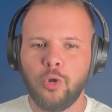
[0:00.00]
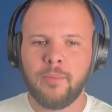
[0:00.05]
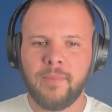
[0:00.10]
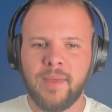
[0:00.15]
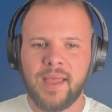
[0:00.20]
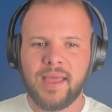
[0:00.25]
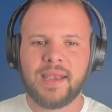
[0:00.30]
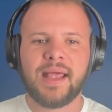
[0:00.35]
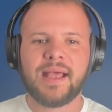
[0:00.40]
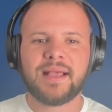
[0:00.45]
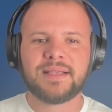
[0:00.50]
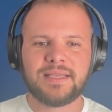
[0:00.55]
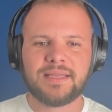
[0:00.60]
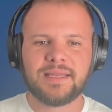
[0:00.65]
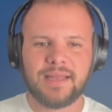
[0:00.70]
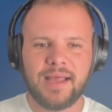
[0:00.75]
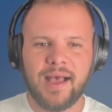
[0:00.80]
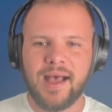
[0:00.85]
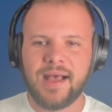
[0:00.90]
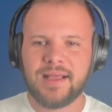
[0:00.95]
a man as he
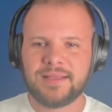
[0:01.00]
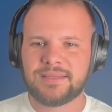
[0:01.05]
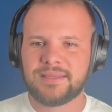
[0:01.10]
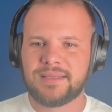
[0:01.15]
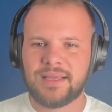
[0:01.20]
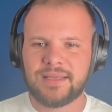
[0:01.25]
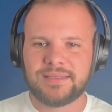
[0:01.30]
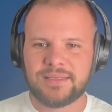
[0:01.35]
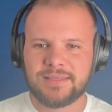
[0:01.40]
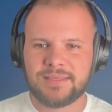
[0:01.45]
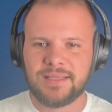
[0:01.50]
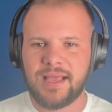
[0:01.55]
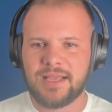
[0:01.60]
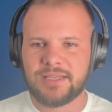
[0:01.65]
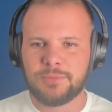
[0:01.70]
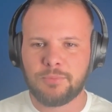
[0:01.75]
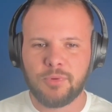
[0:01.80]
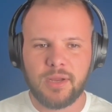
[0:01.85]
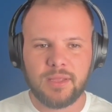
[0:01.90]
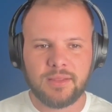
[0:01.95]
dies and takes his
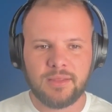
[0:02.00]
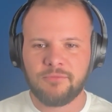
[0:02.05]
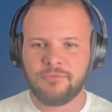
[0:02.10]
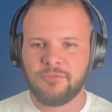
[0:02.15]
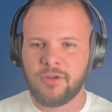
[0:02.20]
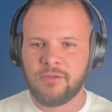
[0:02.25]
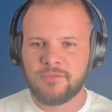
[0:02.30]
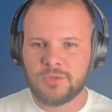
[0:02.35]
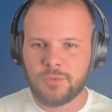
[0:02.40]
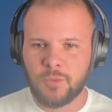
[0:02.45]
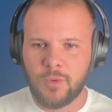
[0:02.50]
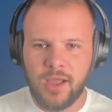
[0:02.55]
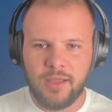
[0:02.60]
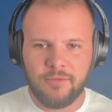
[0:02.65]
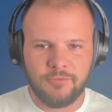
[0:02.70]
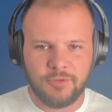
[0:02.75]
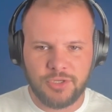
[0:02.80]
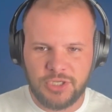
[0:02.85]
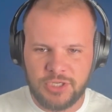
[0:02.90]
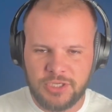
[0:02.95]
last breath in front of his
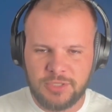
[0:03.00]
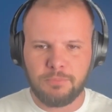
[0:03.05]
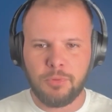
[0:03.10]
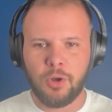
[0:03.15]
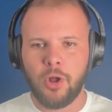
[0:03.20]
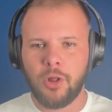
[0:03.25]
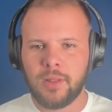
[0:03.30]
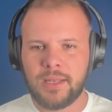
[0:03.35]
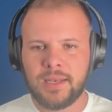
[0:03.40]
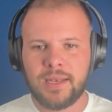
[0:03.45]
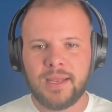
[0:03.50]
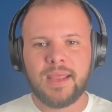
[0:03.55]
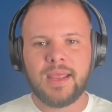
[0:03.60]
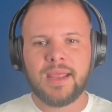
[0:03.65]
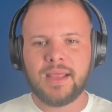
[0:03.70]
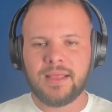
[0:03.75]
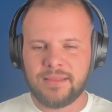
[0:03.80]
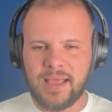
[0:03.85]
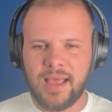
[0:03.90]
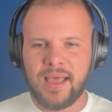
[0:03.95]
wife and she's bawling,
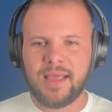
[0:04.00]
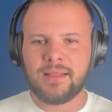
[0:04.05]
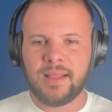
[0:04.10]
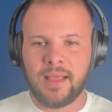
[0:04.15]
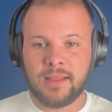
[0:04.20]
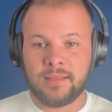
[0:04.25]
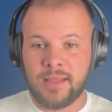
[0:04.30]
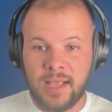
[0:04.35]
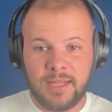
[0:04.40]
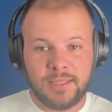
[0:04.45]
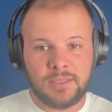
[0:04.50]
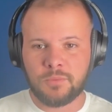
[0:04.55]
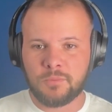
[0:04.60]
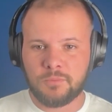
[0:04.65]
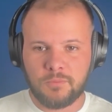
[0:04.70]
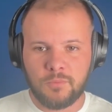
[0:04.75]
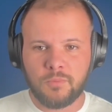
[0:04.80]
that that that's